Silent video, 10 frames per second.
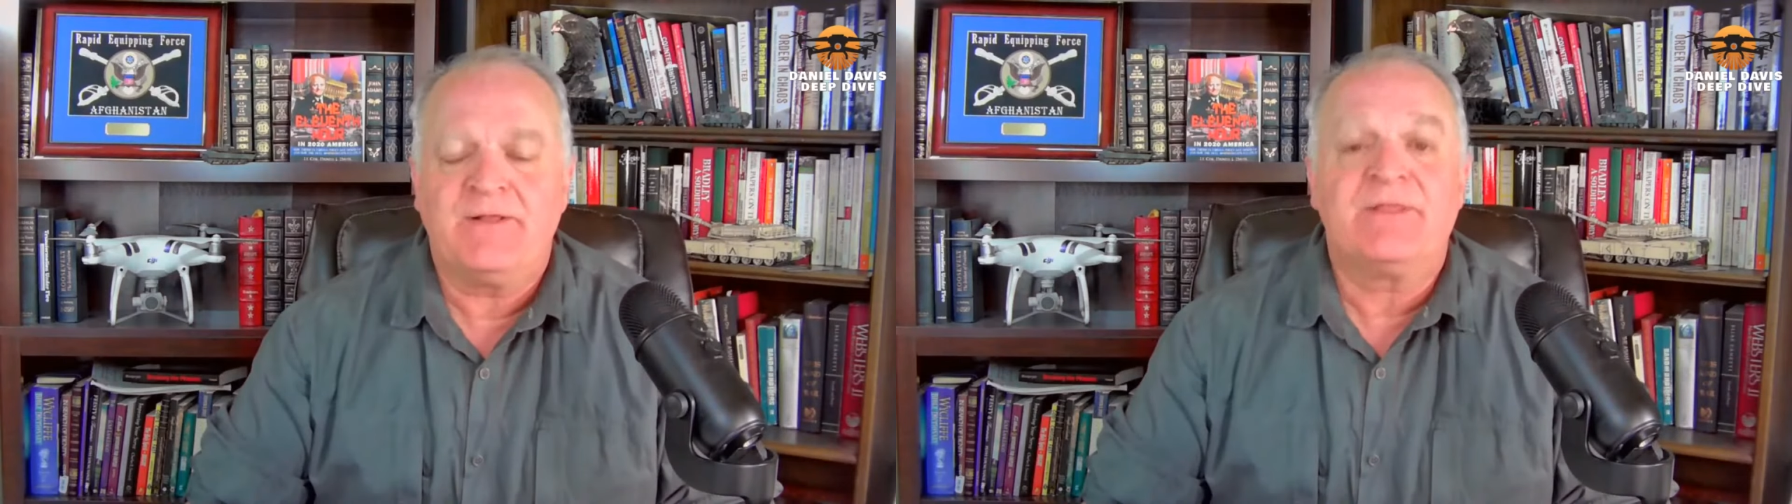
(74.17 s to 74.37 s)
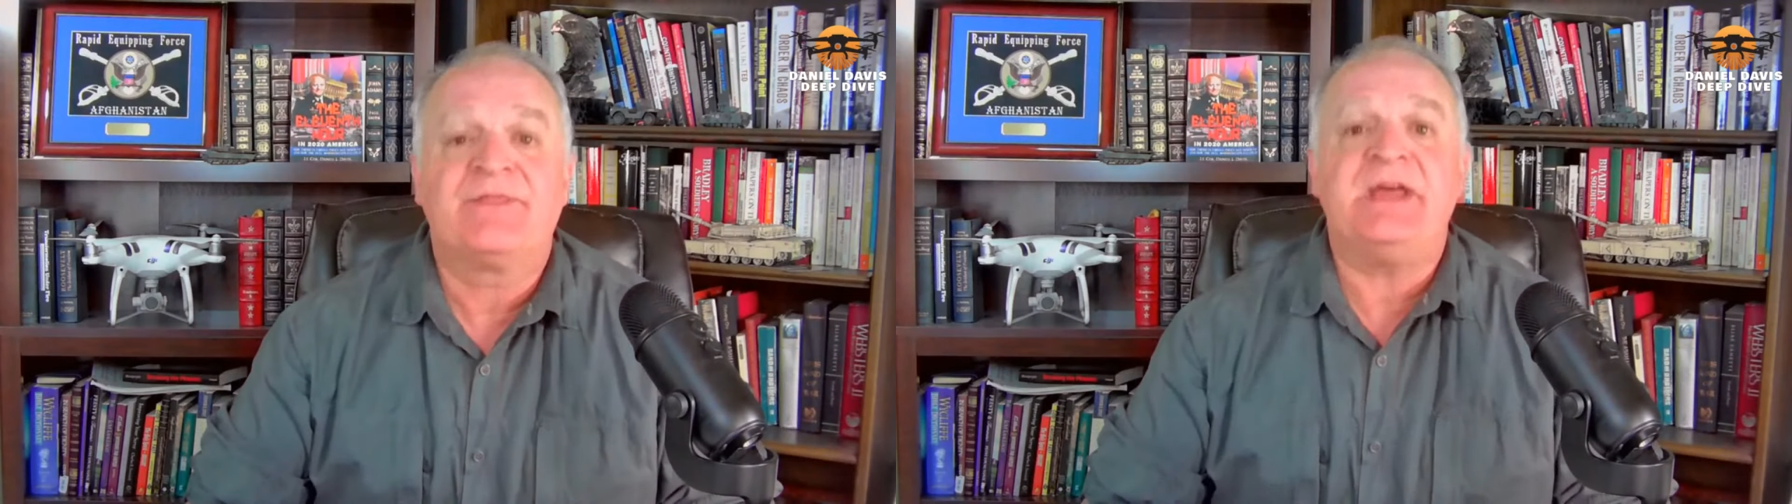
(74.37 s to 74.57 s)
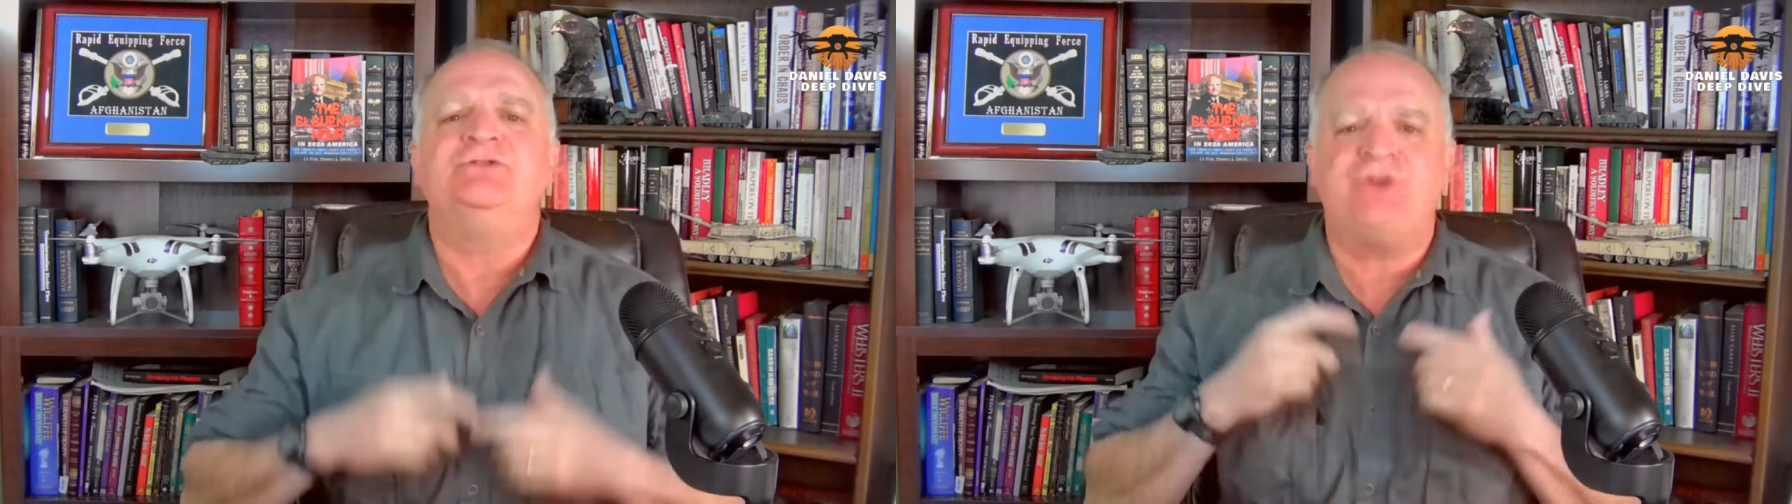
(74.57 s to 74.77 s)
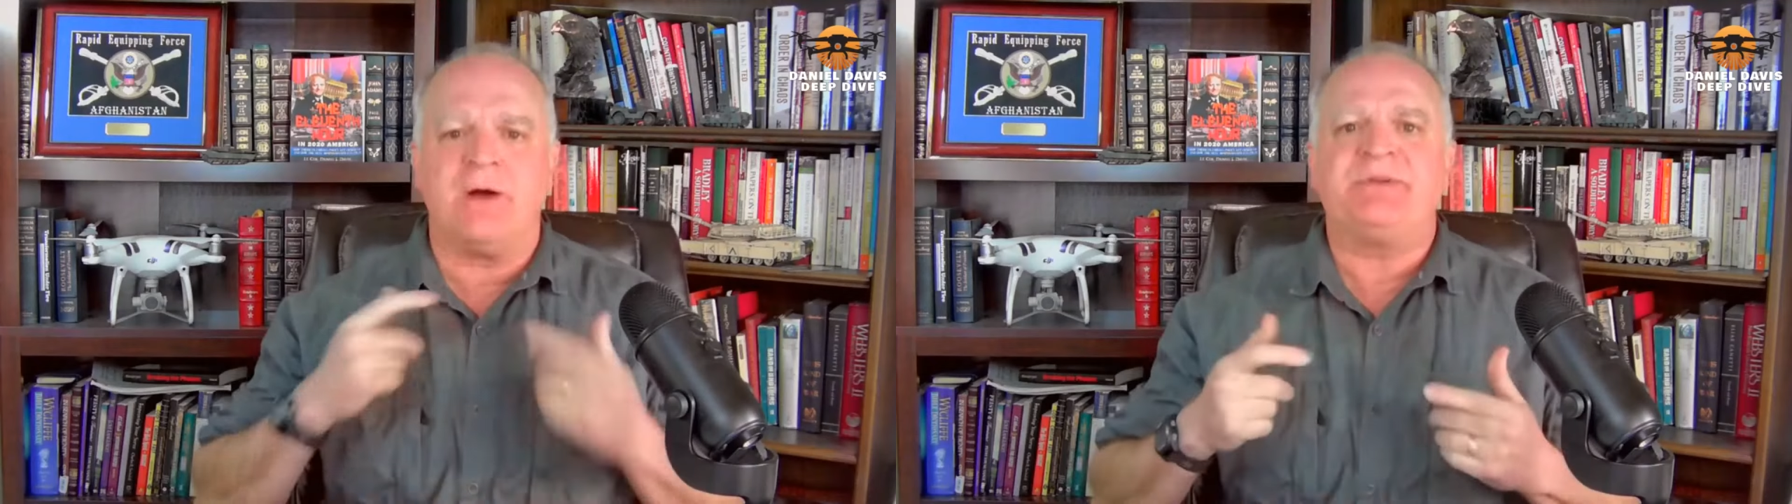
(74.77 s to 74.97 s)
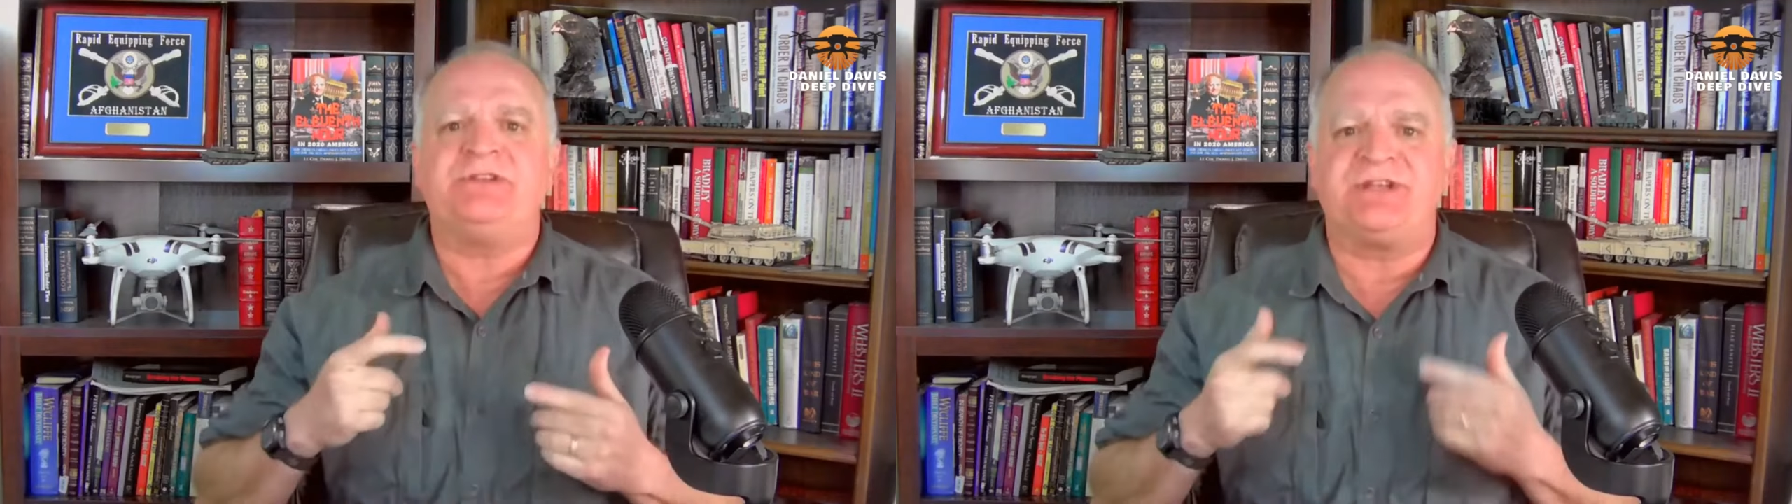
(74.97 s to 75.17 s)
they
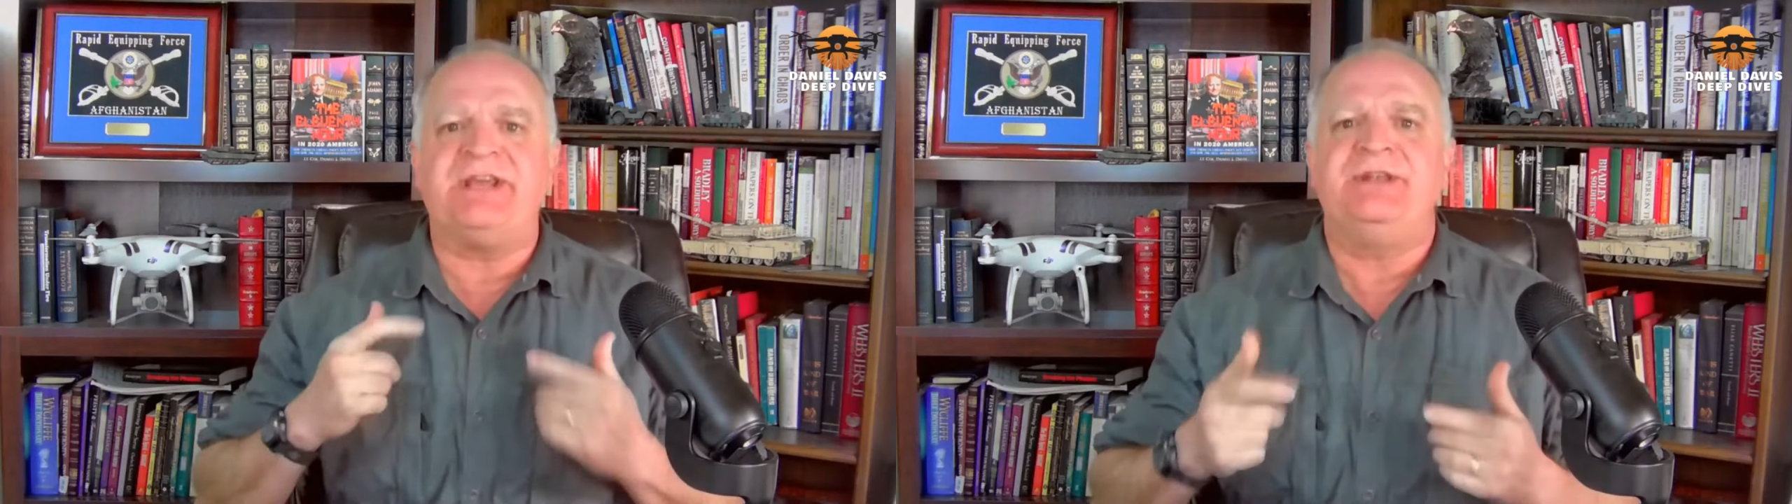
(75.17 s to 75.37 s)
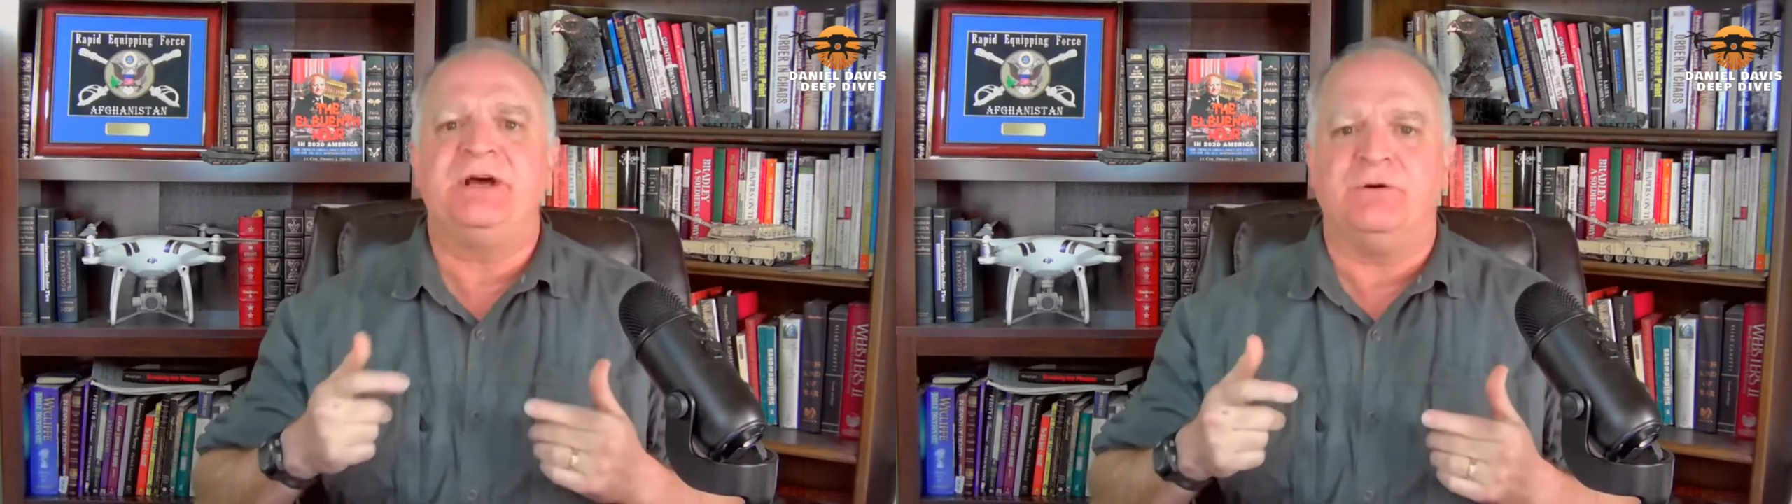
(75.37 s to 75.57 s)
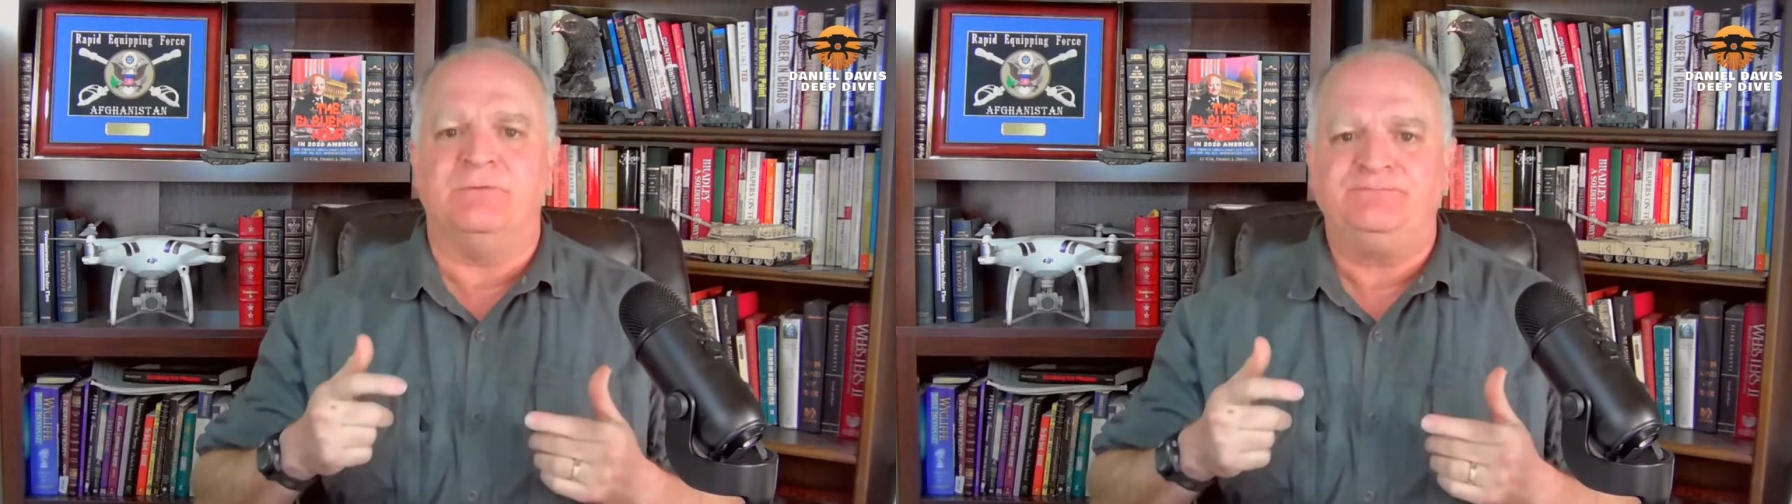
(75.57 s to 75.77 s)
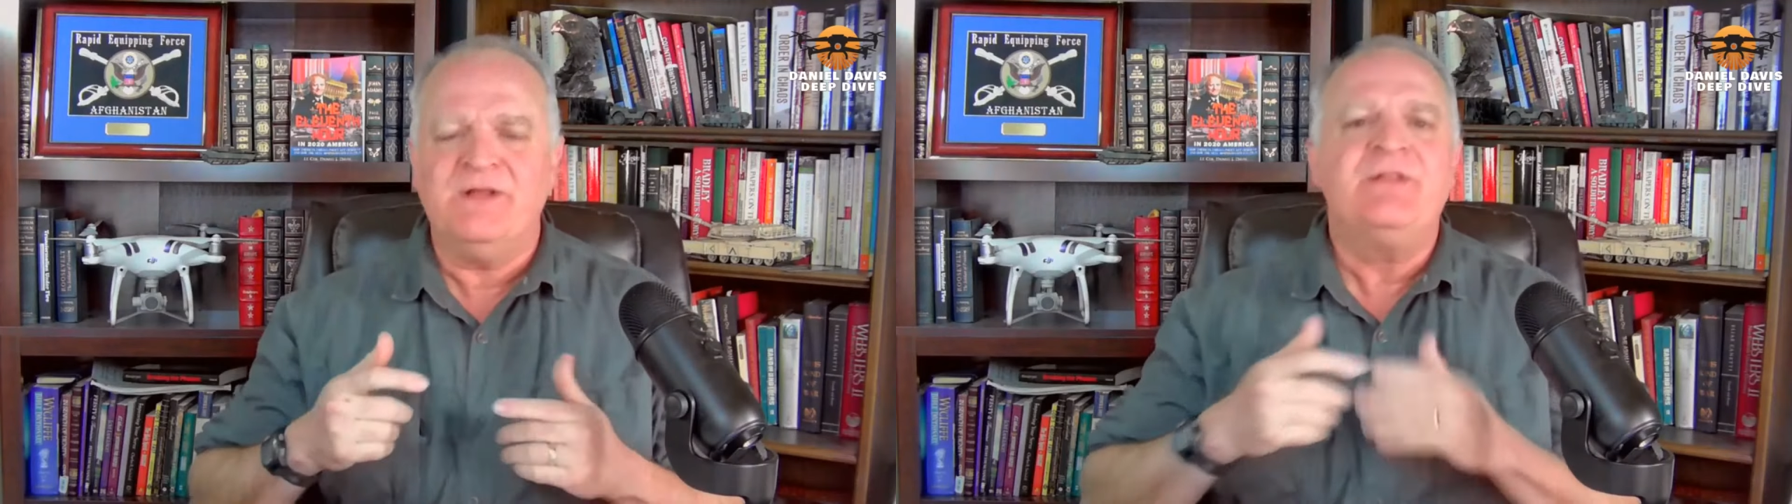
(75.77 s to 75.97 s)
jump and say no.